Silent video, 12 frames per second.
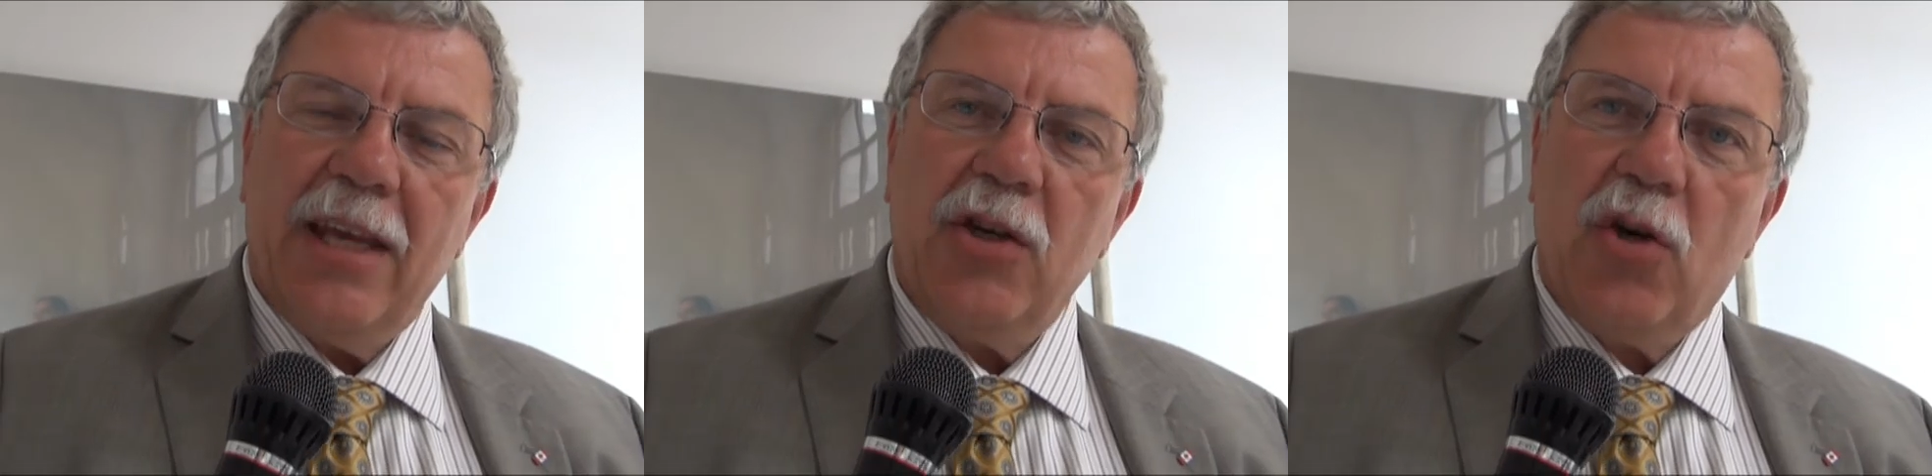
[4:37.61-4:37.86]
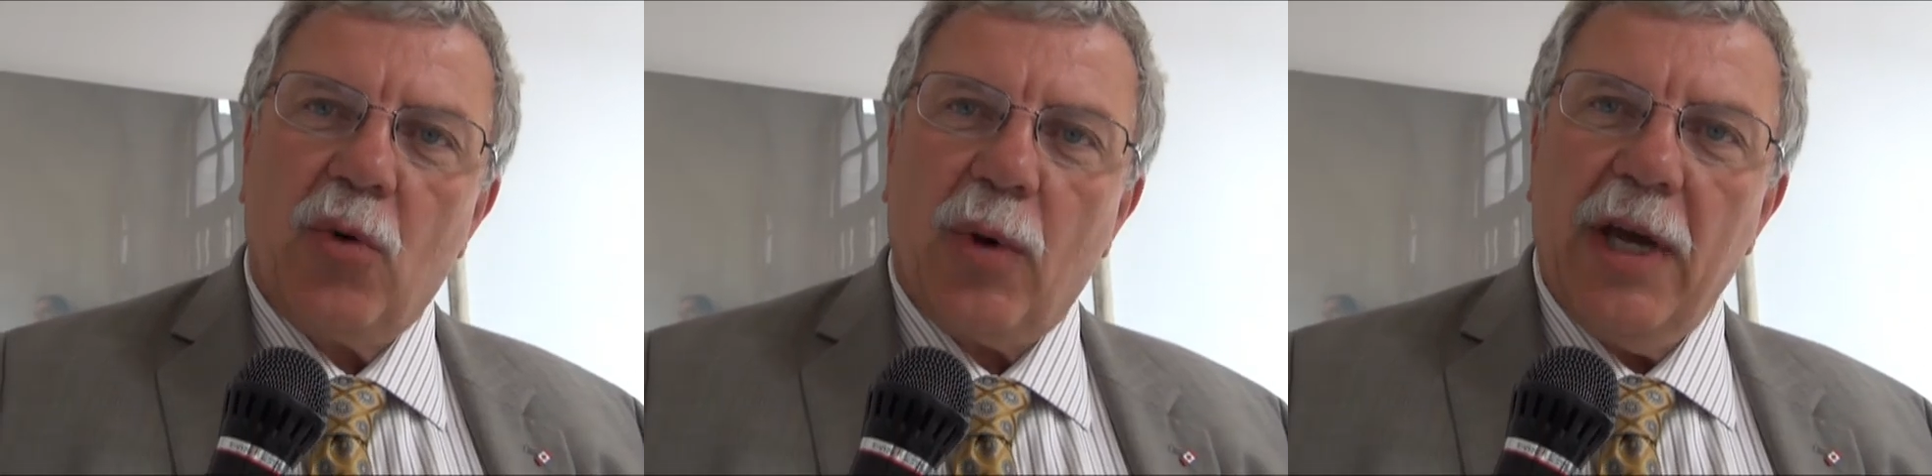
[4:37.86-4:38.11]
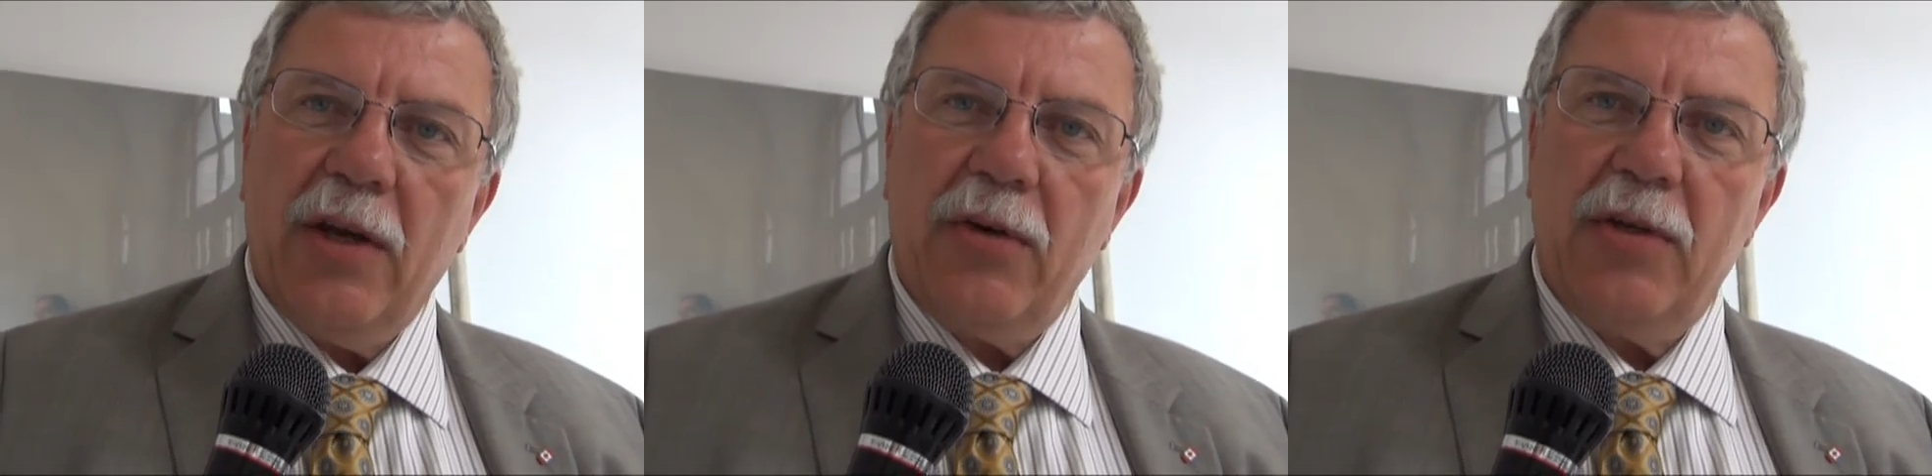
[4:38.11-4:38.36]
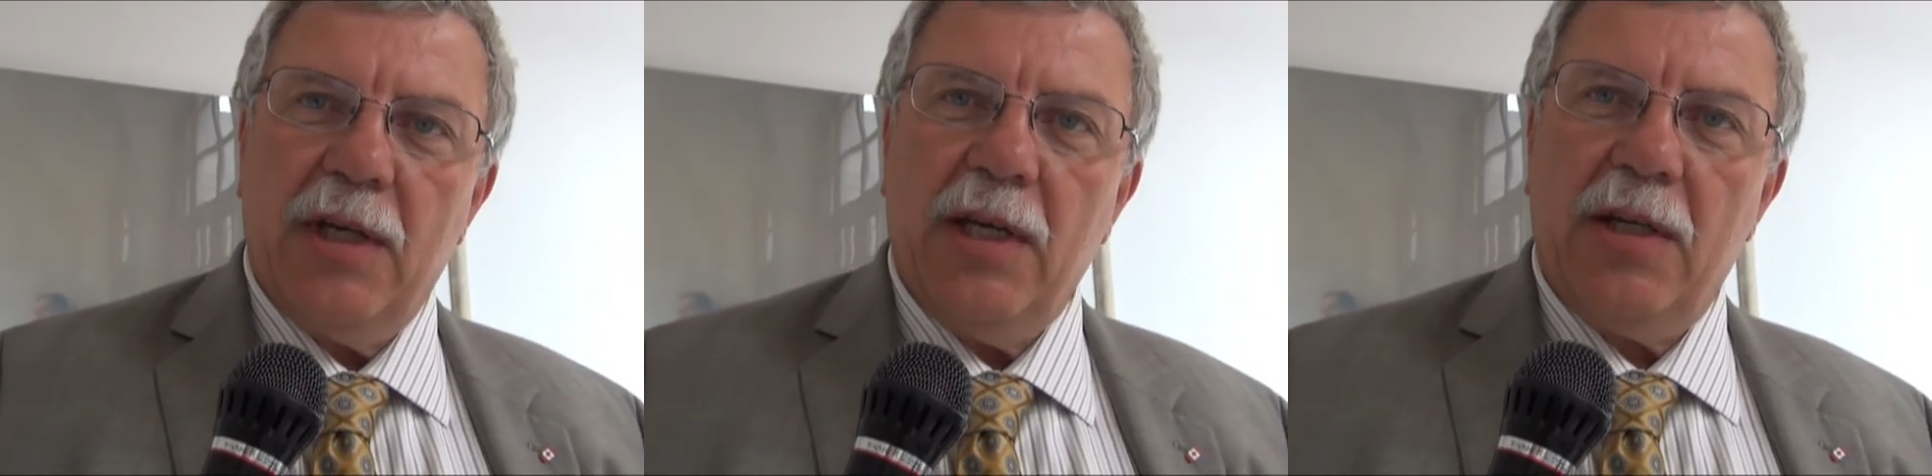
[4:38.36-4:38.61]
in
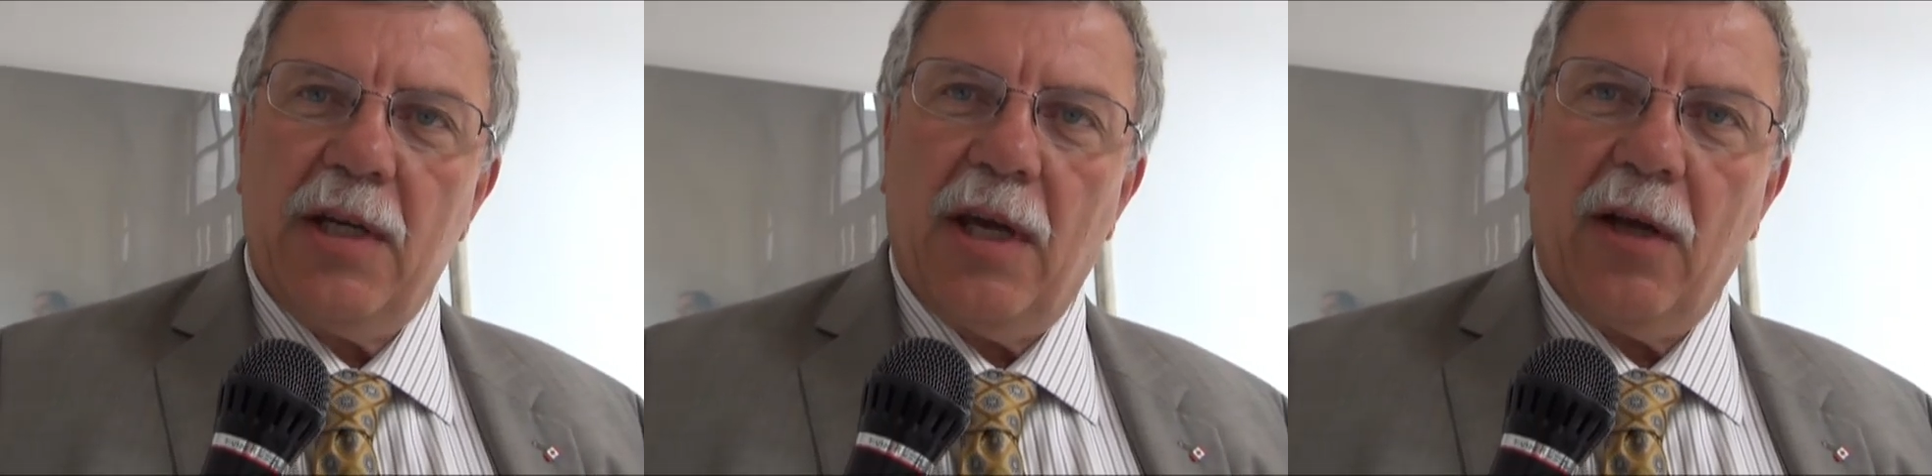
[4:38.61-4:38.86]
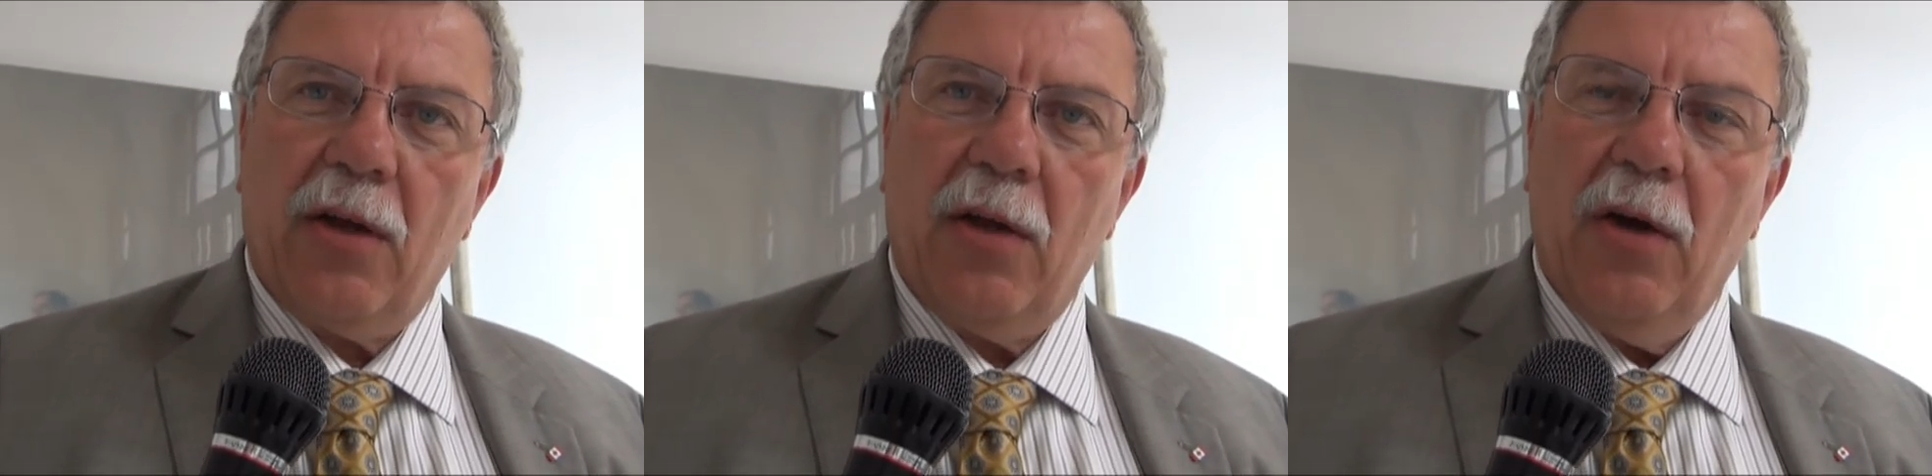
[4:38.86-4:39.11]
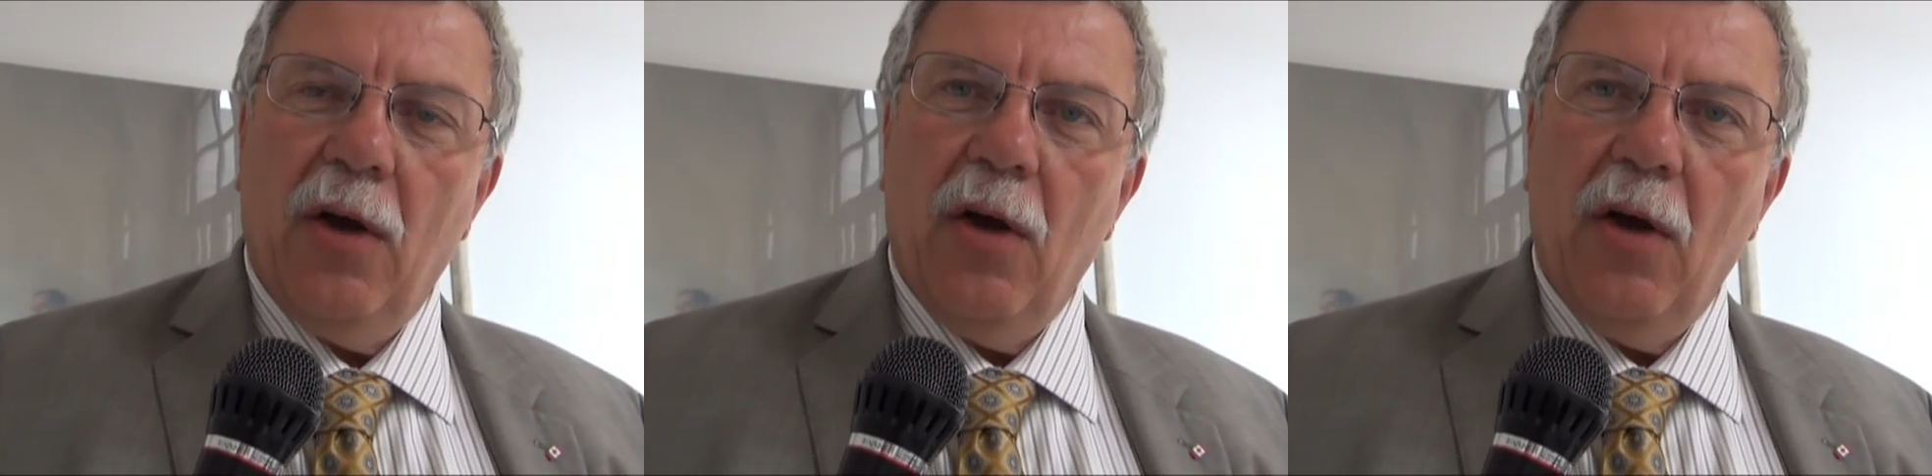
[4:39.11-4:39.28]
greater detail,